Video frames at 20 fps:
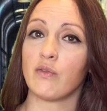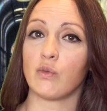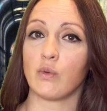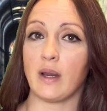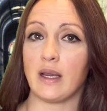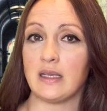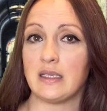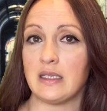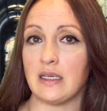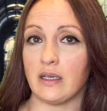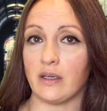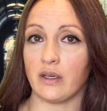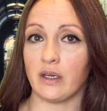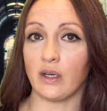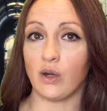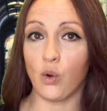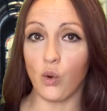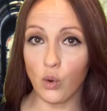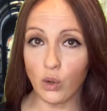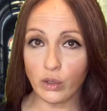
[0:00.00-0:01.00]
Red Deer
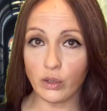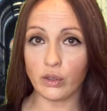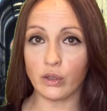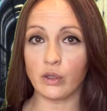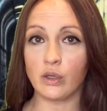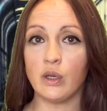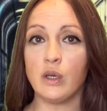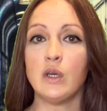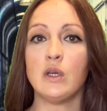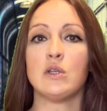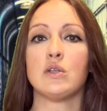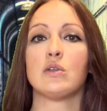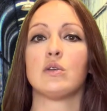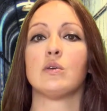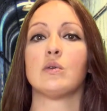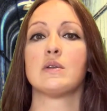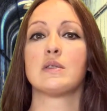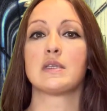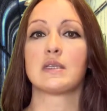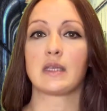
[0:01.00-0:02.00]
in order
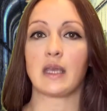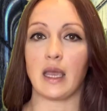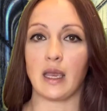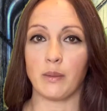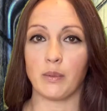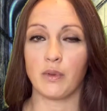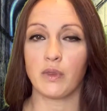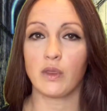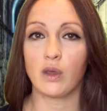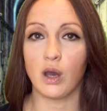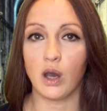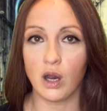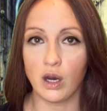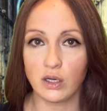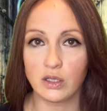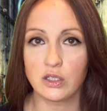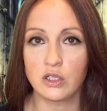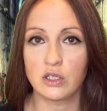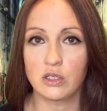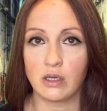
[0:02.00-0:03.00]
to escape the
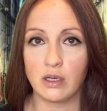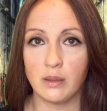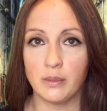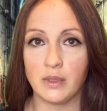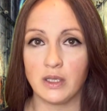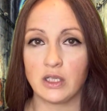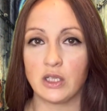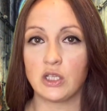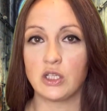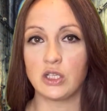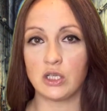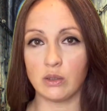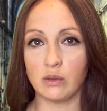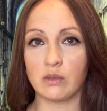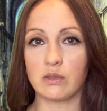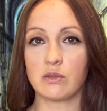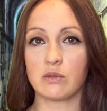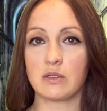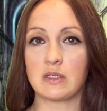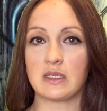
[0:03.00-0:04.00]
harsh treatment she
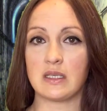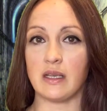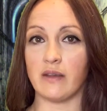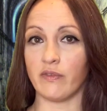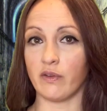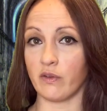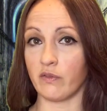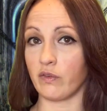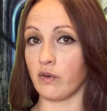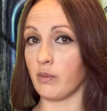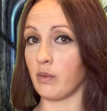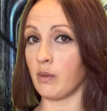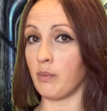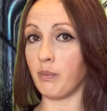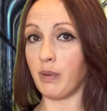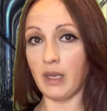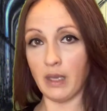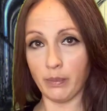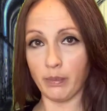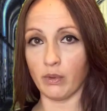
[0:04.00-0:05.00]
was receiving from the
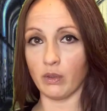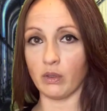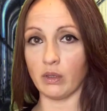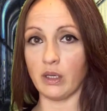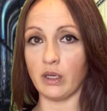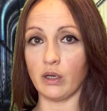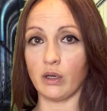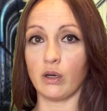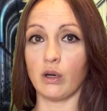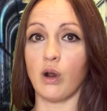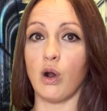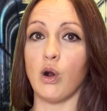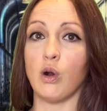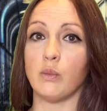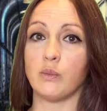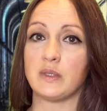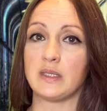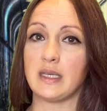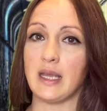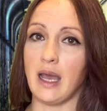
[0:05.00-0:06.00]
people in her
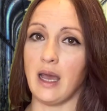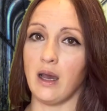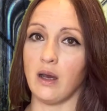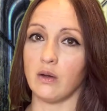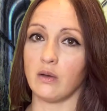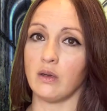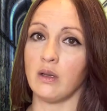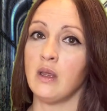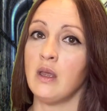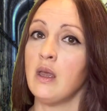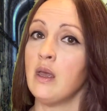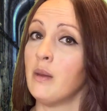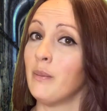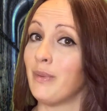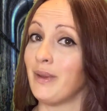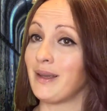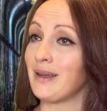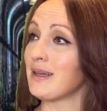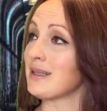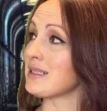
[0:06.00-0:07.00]
hometown,
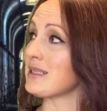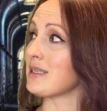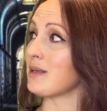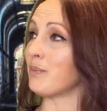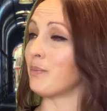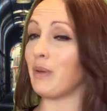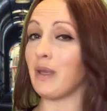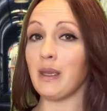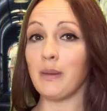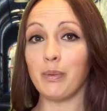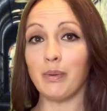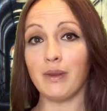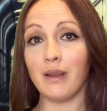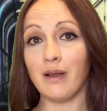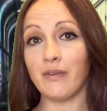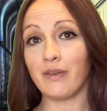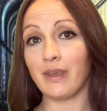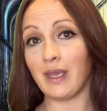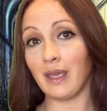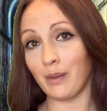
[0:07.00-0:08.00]
because the people
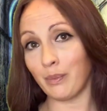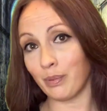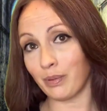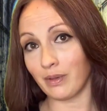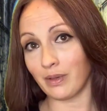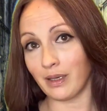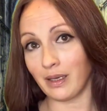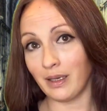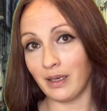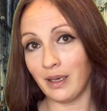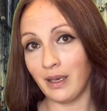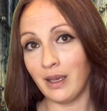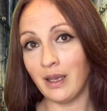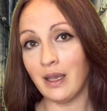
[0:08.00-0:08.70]
of Kipling